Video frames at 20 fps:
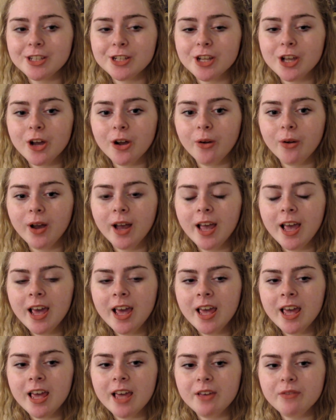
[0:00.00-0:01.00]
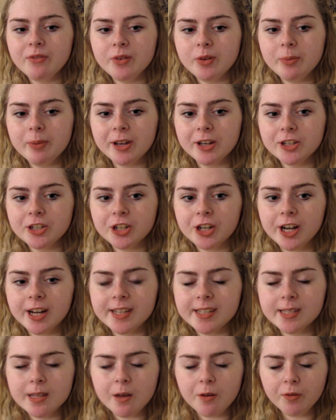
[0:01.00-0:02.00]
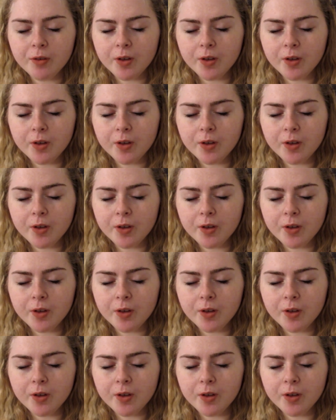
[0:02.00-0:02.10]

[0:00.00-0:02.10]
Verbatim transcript: So if you picture a cell